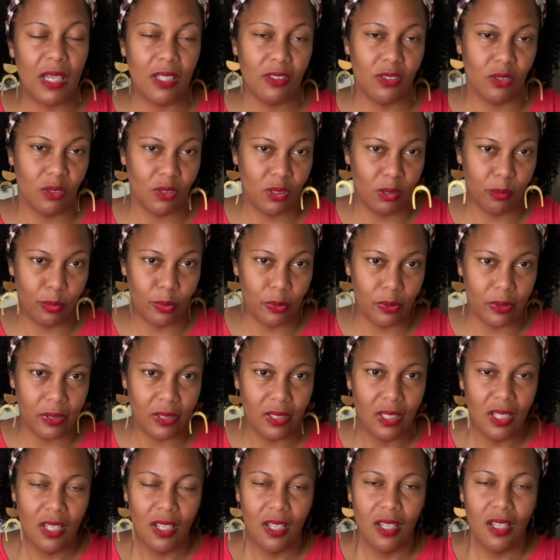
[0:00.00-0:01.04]
support.
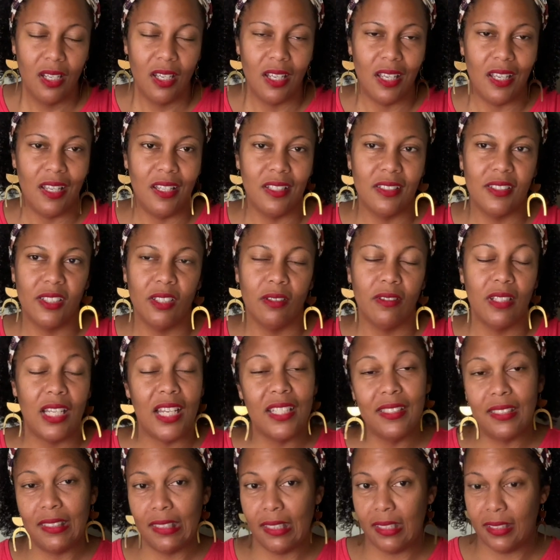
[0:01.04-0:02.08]
And so
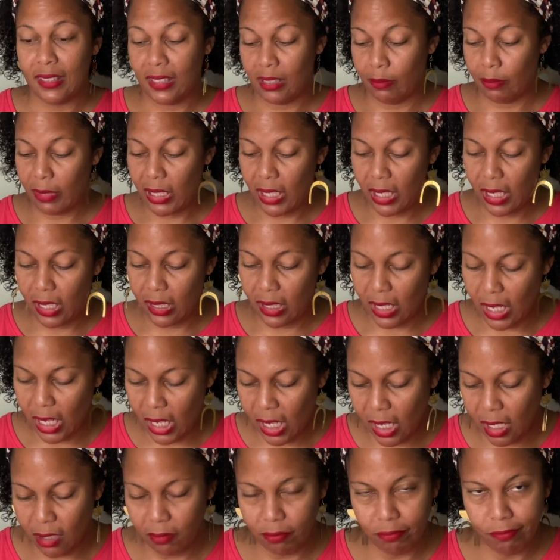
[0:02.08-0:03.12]
that says to me
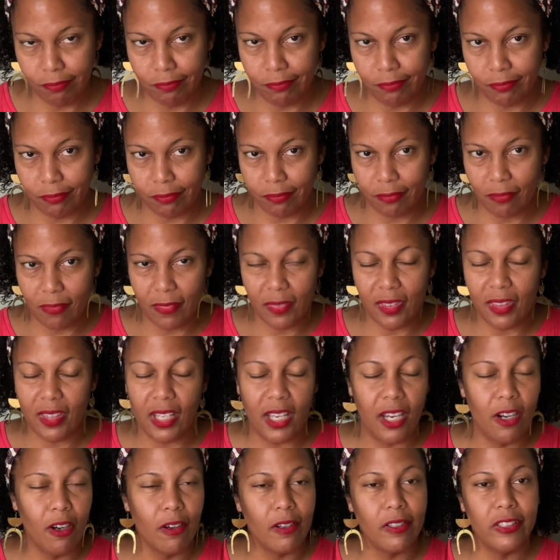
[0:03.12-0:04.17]
that the
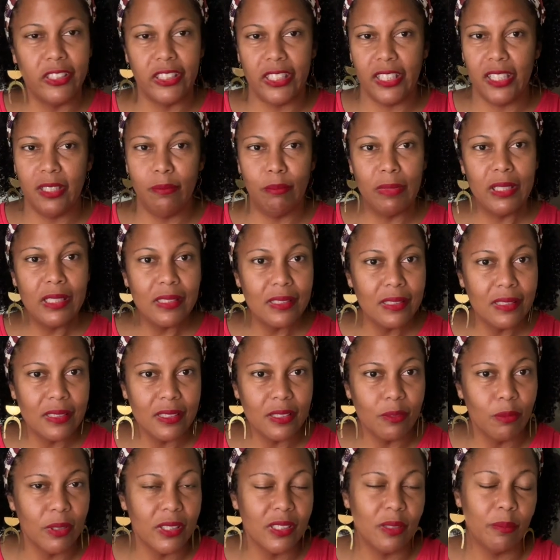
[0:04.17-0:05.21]
Erika Jane business
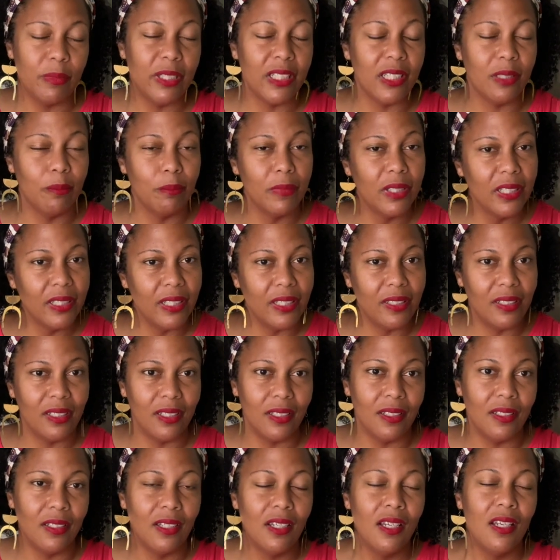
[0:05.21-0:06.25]
wasn't making money,
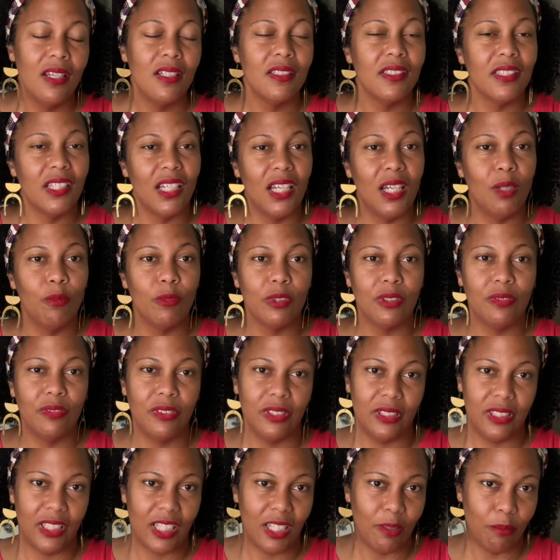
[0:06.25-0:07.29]
that Tom was
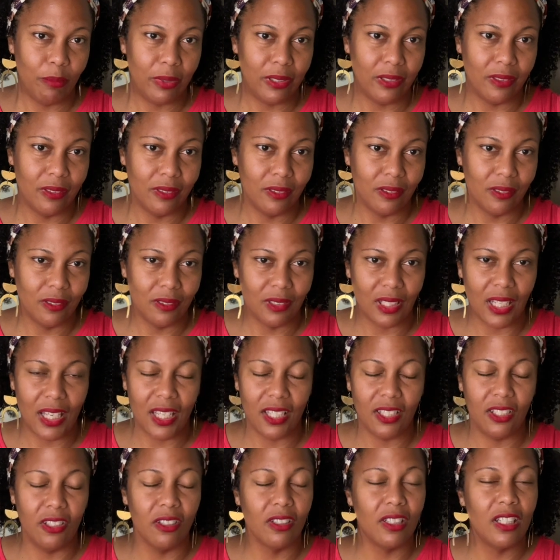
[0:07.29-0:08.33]
footing that bill.
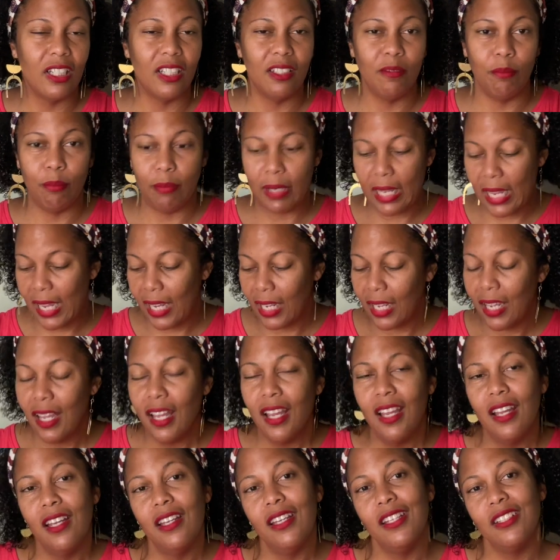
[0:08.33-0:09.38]
Like, you're cutting back.
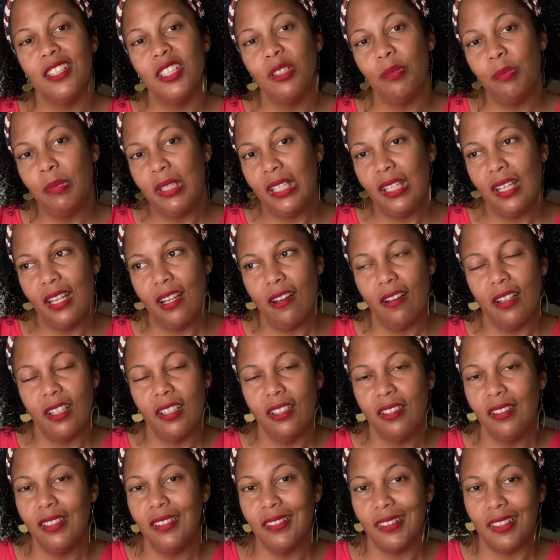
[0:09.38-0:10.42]
And to me, Erika, you
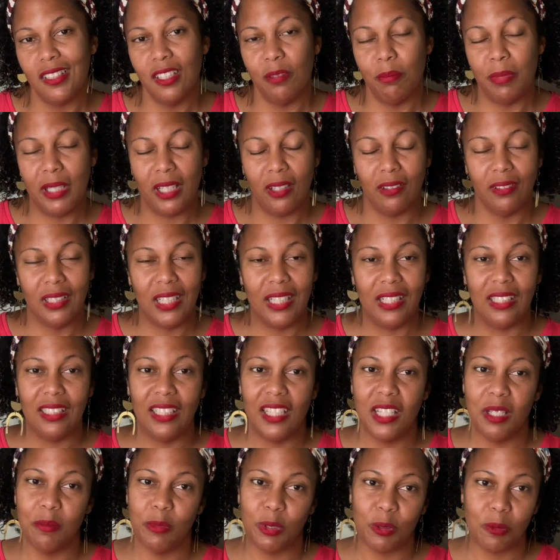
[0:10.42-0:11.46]
need to cut back on that
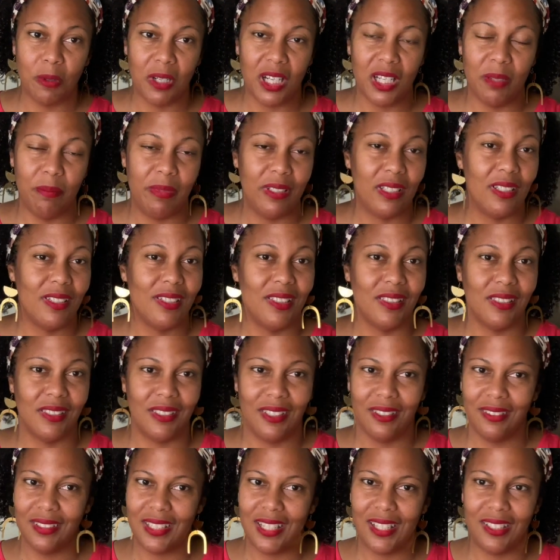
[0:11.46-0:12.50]
glam squad because
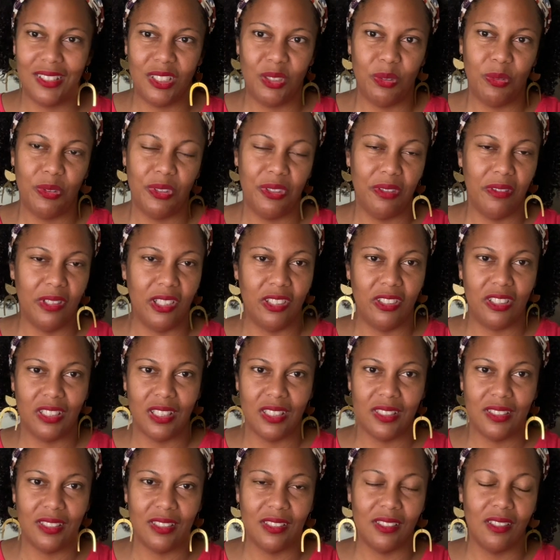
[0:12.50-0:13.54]
they're not doing you any
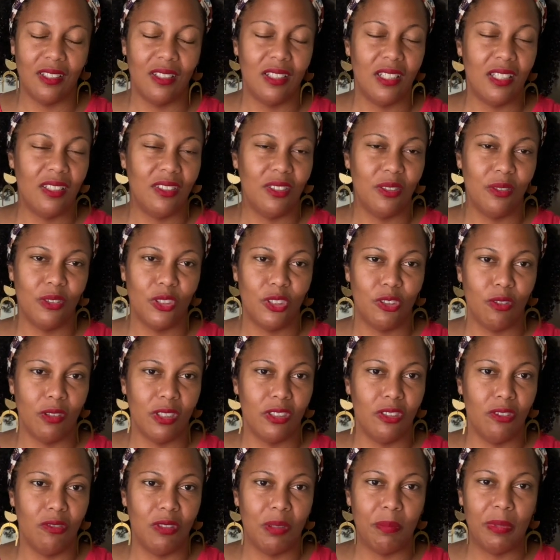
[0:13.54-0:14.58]
justice. All they do is dress
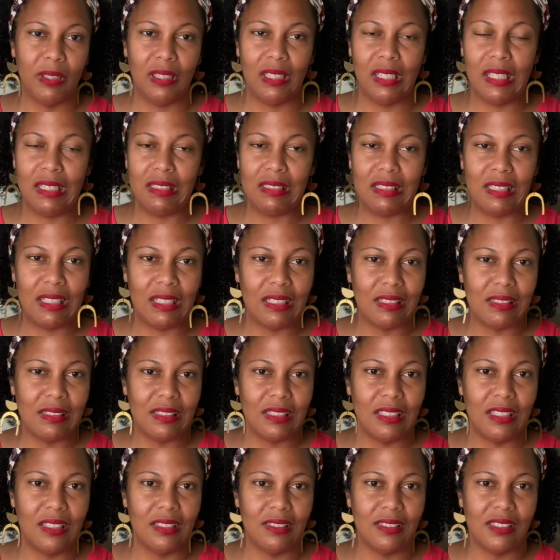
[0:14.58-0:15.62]
you up in latex
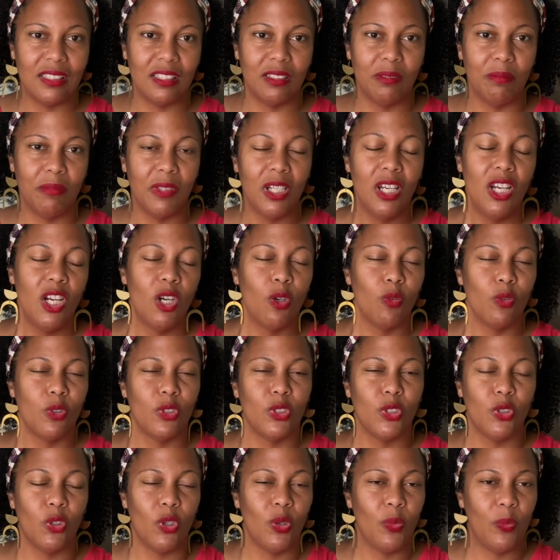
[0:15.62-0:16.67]
and some
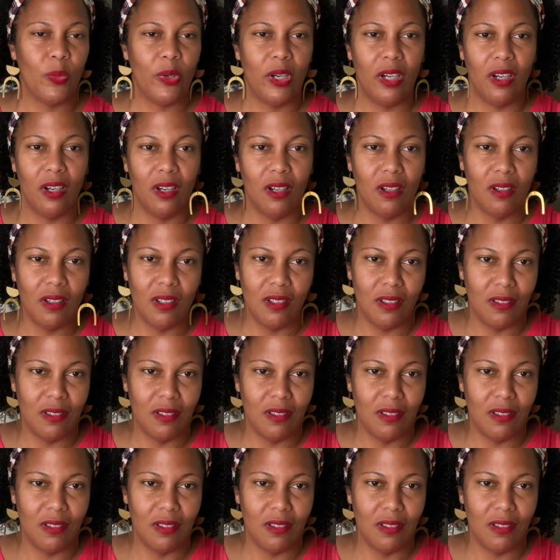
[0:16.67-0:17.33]
resort wear